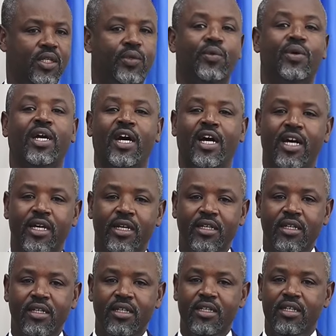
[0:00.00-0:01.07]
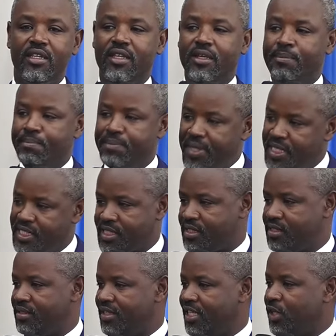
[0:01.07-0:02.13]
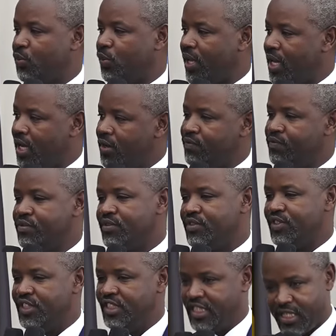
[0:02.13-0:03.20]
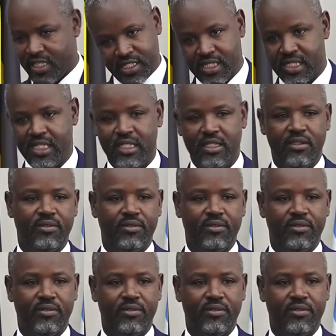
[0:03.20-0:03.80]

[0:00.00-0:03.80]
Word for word: to guard the peace that we have jealously.